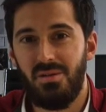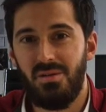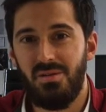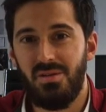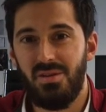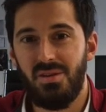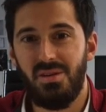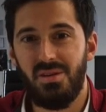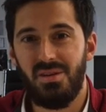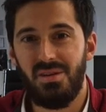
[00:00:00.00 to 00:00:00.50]

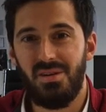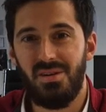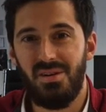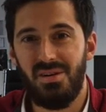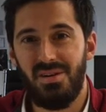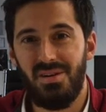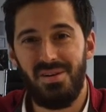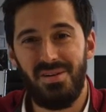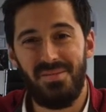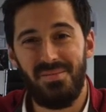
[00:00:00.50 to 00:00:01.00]
the
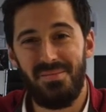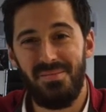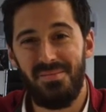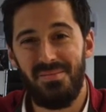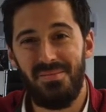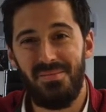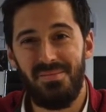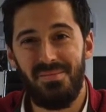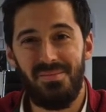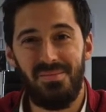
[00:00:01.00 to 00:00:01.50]
burn
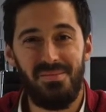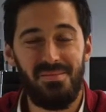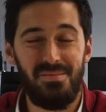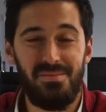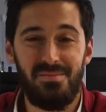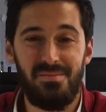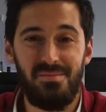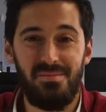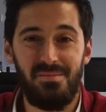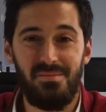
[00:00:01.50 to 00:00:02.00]

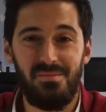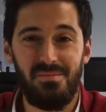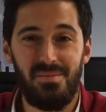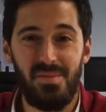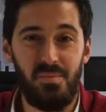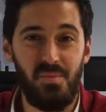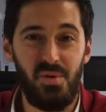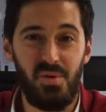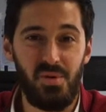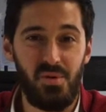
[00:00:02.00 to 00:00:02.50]

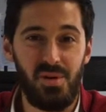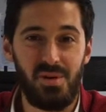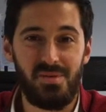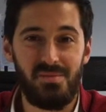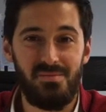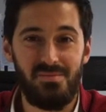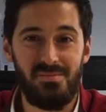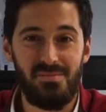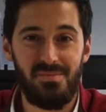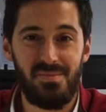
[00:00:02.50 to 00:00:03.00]
rate.
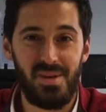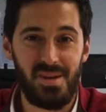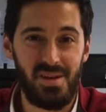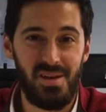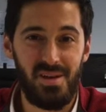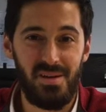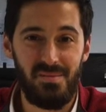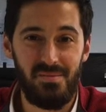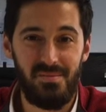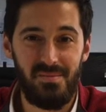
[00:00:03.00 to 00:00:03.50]

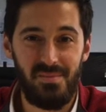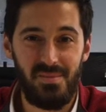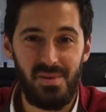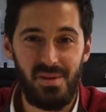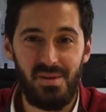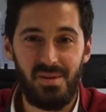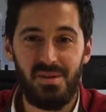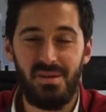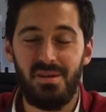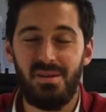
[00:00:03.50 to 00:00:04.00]
Again,
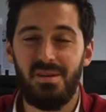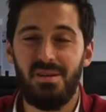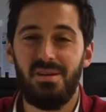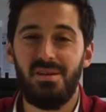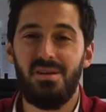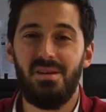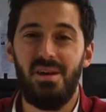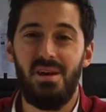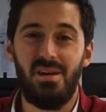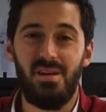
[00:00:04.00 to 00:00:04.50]

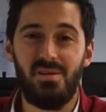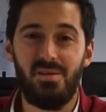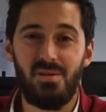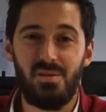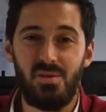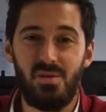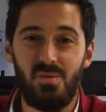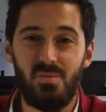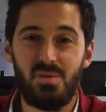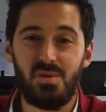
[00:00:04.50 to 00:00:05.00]
in other
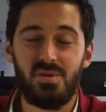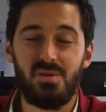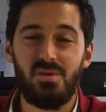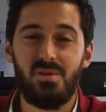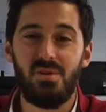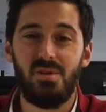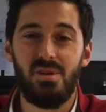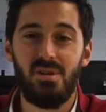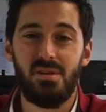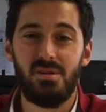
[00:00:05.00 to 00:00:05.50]
terms,
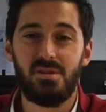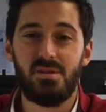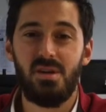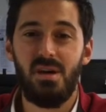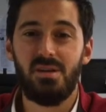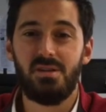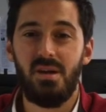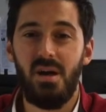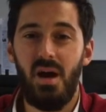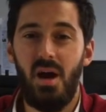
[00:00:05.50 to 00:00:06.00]
it
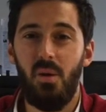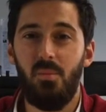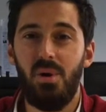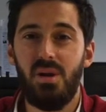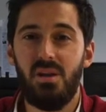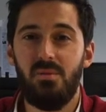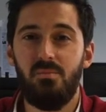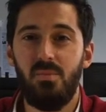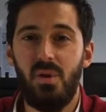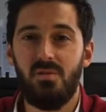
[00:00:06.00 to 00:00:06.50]
says how
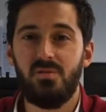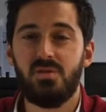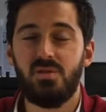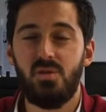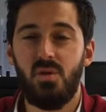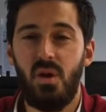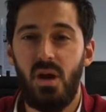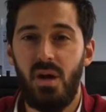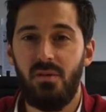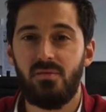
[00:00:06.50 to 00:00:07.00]
many months
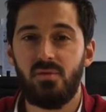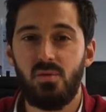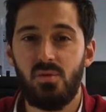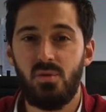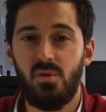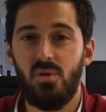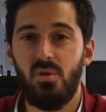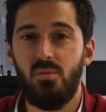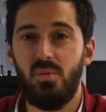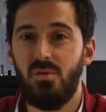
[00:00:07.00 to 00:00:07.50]
you have to
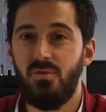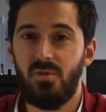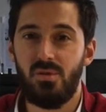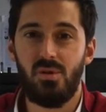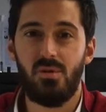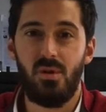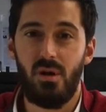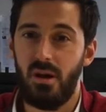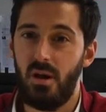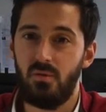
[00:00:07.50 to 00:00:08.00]
go before
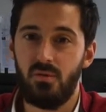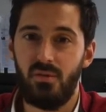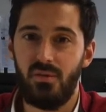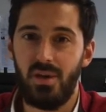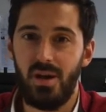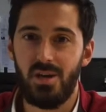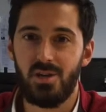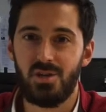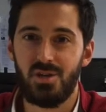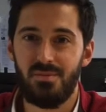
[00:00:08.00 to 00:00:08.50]
you run out of
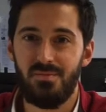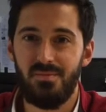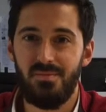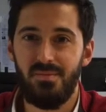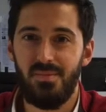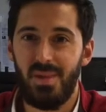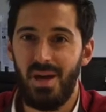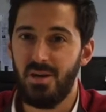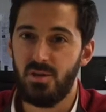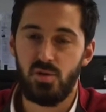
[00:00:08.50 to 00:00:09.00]
cash,
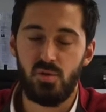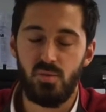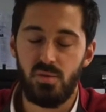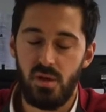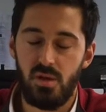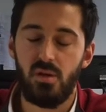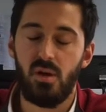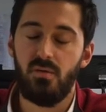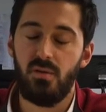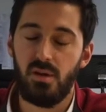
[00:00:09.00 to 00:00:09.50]
assuming
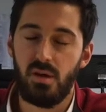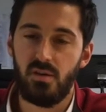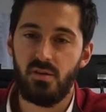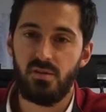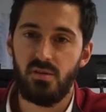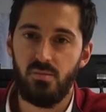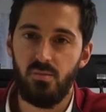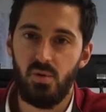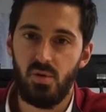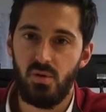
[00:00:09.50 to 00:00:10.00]
that you have a
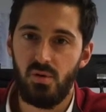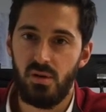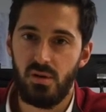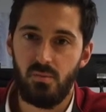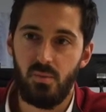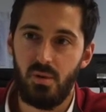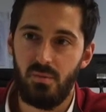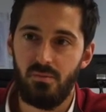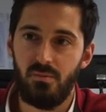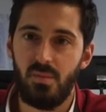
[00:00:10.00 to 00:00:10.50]
negative burn
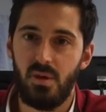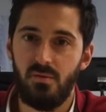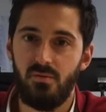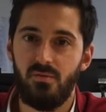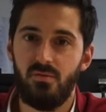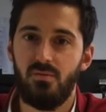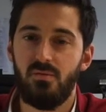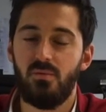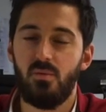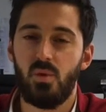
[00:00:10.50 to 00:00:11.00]
rate. But
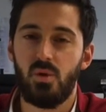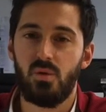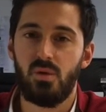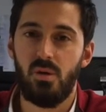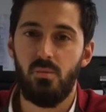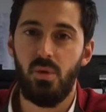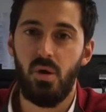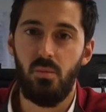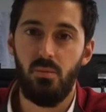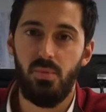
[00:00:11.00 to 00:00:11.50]
if we're talking
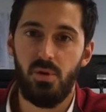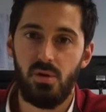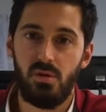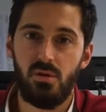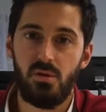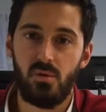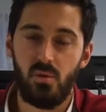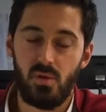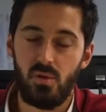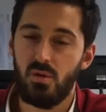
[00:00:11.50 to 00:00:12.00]
about burn
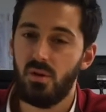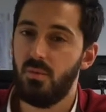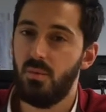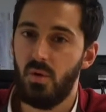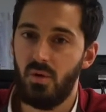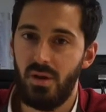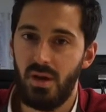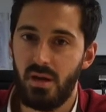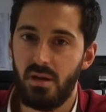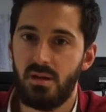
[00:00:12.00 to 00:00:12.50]
rate, we're talking
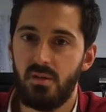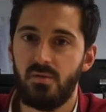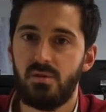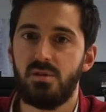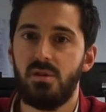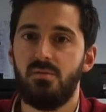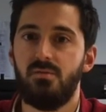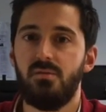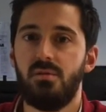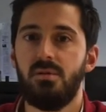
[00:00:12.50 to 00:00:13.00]
about negative
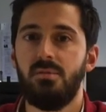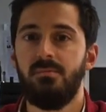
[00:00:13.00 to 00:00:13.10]
stuff.